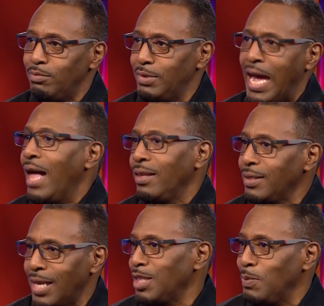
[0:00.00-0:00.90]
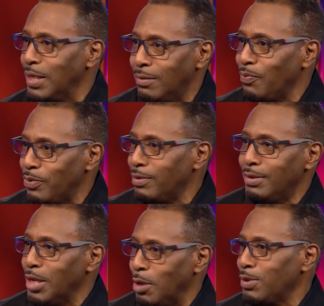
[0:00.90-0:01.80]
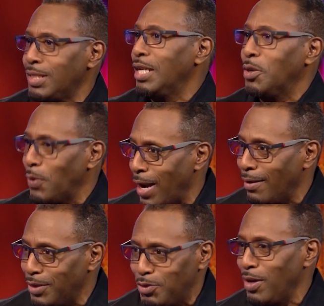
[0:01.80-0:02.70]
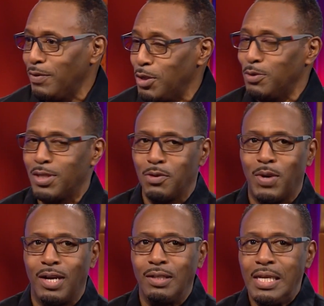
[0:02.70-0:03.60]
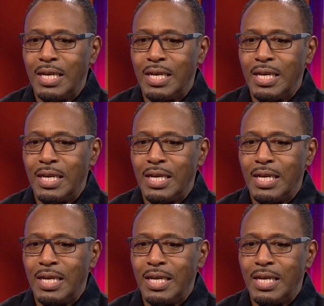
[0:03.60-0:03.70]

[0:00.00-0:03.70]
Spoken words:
talent that's been, you know, sitting around that you haven't used in a while,